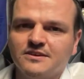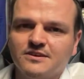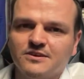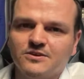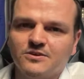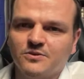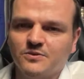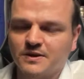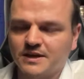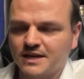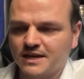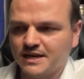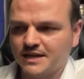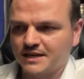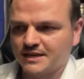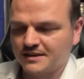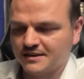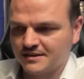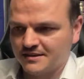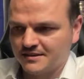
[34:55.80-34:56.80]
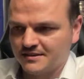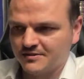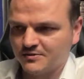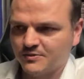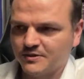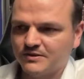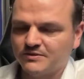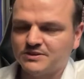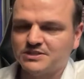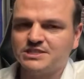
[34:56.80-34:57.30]
when we
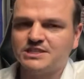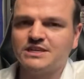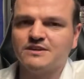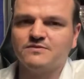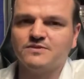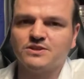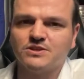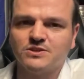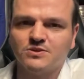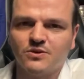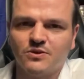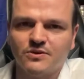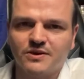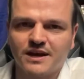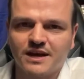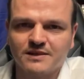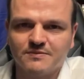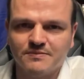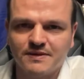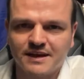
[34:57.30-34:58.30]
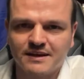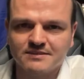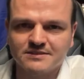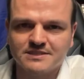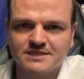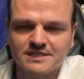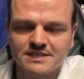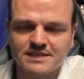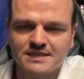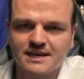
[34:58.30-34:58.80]
received the Torah at Mount
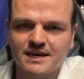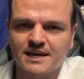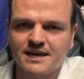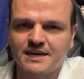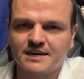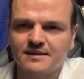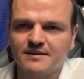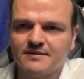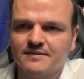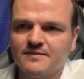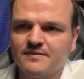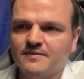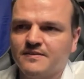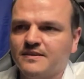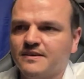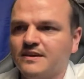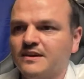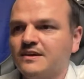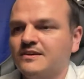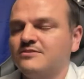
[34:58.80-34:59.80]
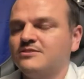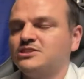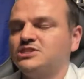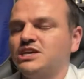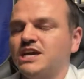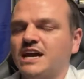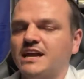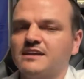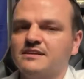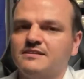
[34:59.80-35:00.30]
Sinai.
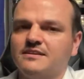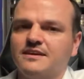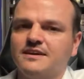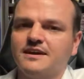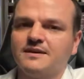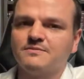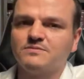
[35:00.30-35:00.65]
Christianity came